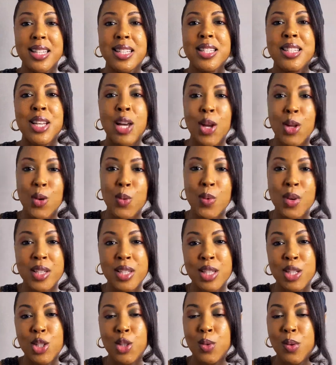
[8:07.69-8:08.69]
tell you what
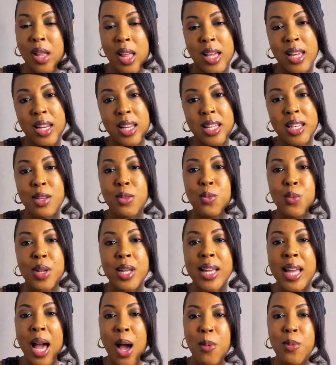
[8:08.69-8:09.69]
sensuality and
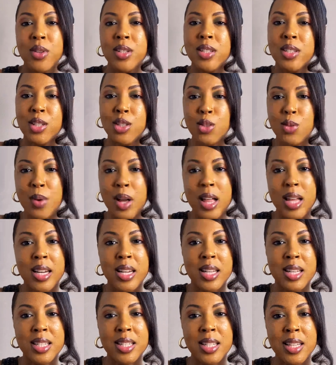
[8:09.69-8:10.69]
recap what sensuality
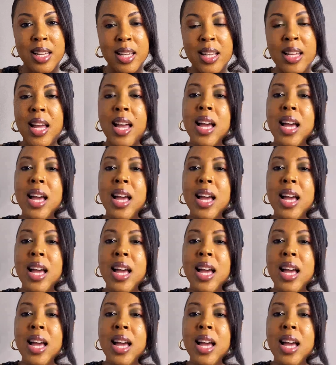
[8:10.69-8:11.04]
is again.